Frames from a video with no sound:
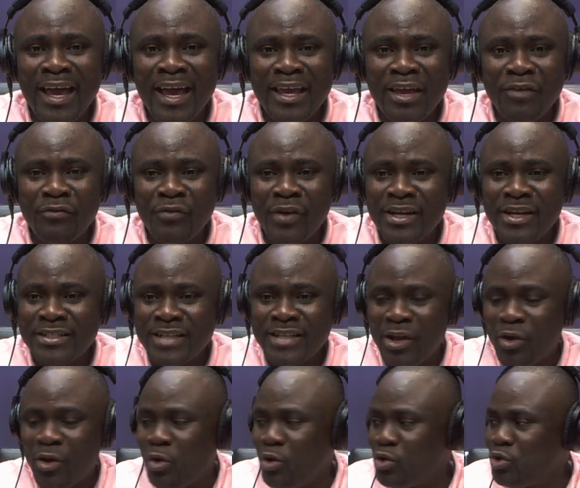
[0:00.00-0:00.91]
your friend is
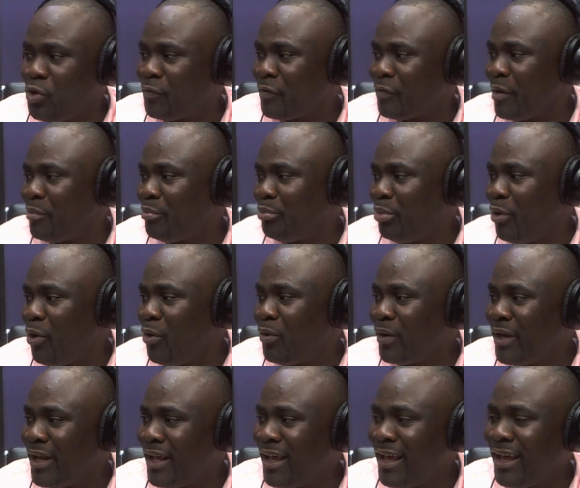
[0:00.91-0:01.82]
saying Kojo
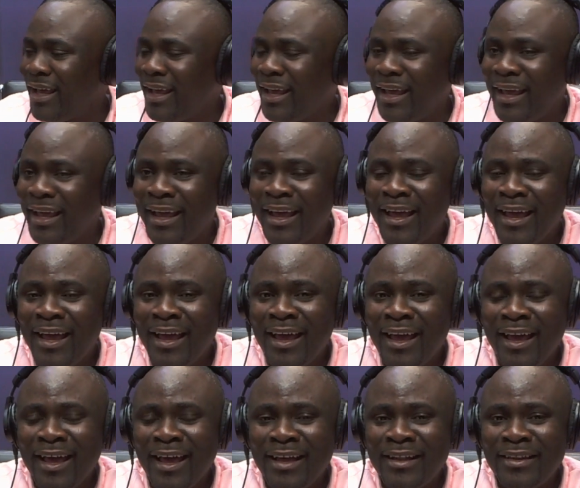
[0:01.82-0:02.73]
Frimpong,
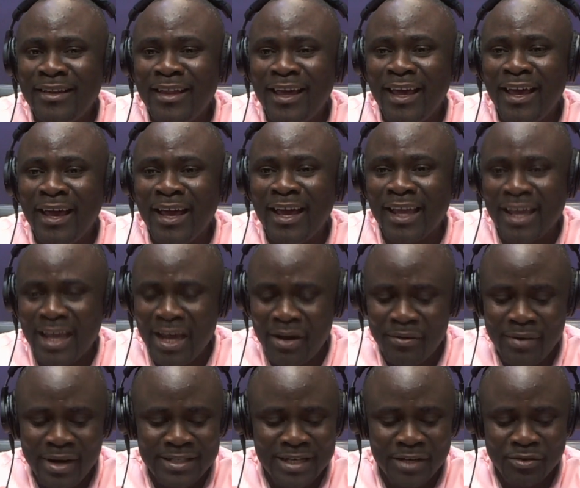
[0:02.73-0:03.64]
the
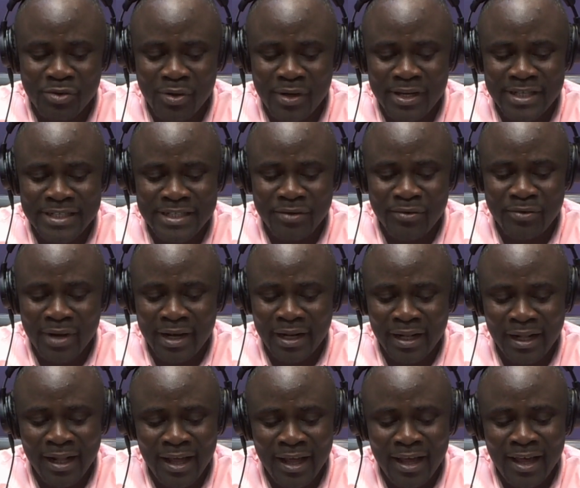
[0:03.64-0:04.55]
current Attorney
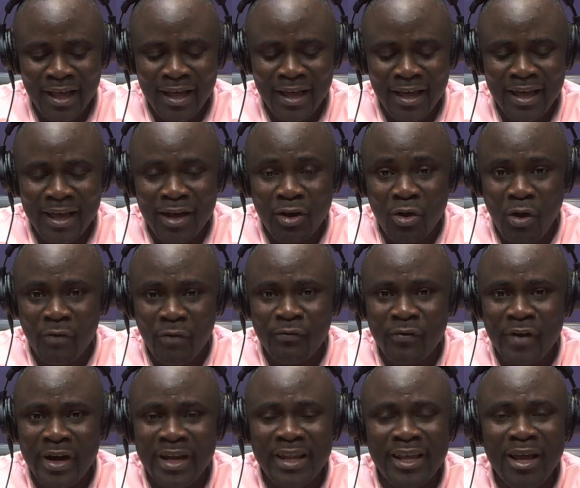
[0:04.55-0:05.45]
General,
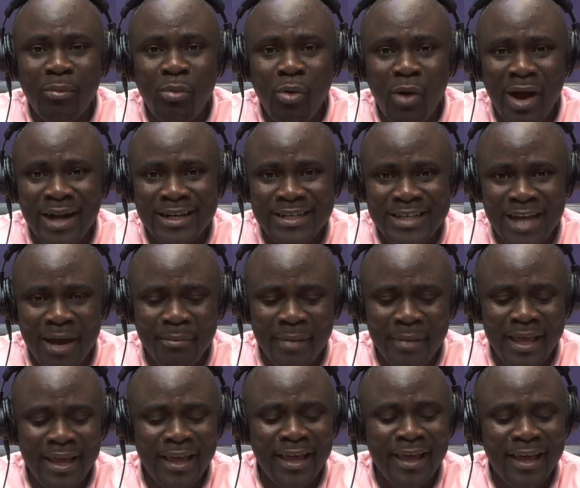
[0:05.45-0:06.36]
Godfred Yeboah
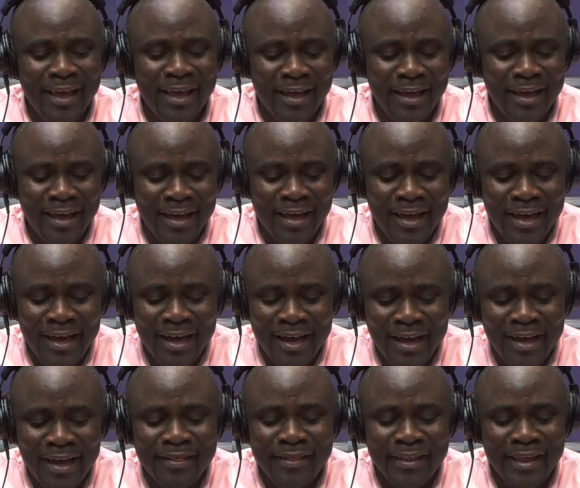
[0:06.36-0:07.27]
Dame.
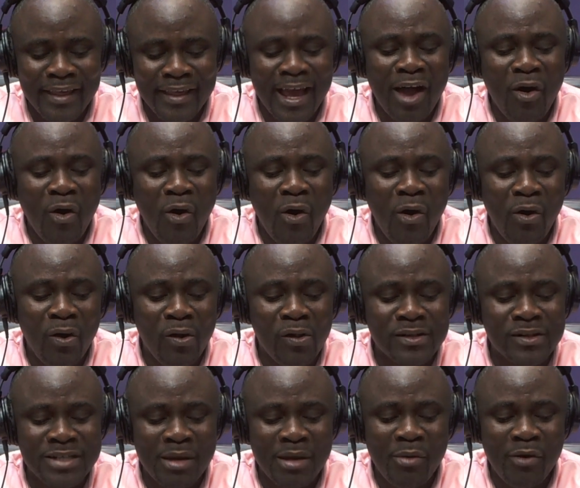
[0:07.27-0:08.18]
They are
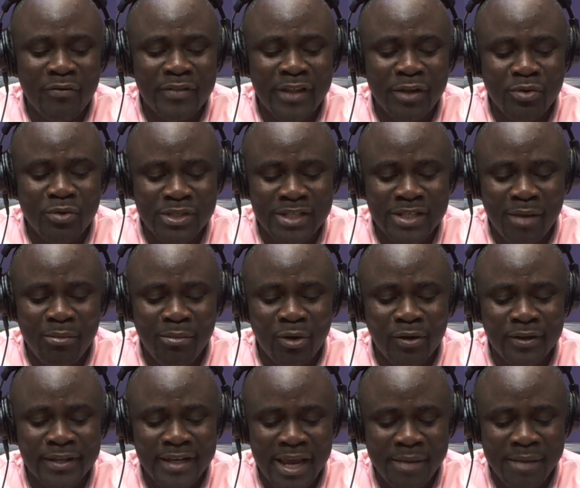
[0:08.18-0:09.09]
all some of the
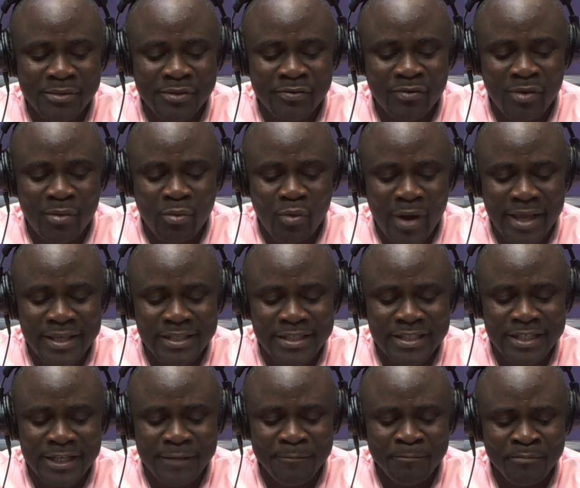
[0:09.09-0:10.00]
notable names from
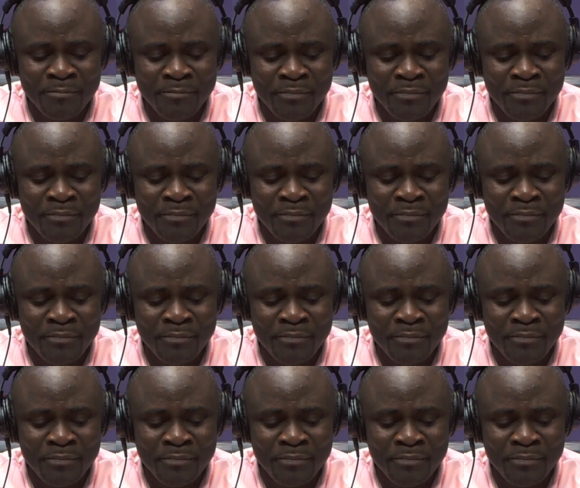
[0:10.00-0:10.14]
Wenchi.